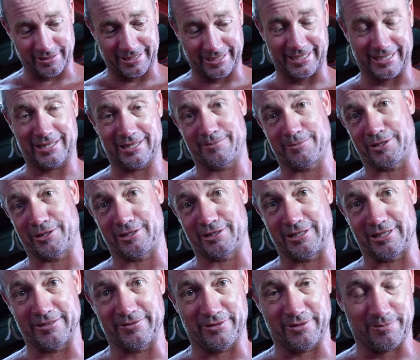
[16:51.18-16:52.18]
I can get them
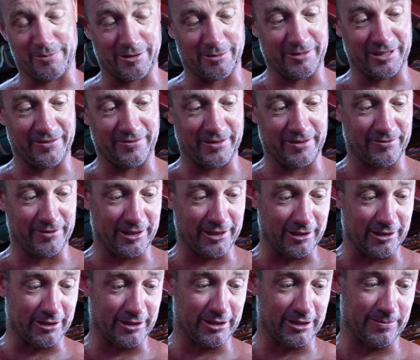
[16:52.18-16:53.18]
online for probably
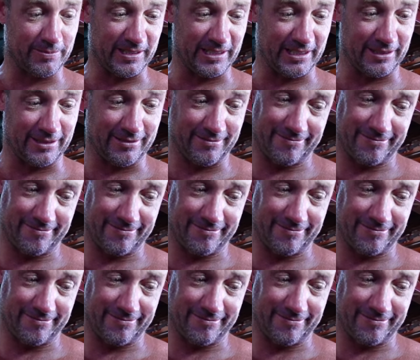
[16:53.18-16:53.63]
$50, but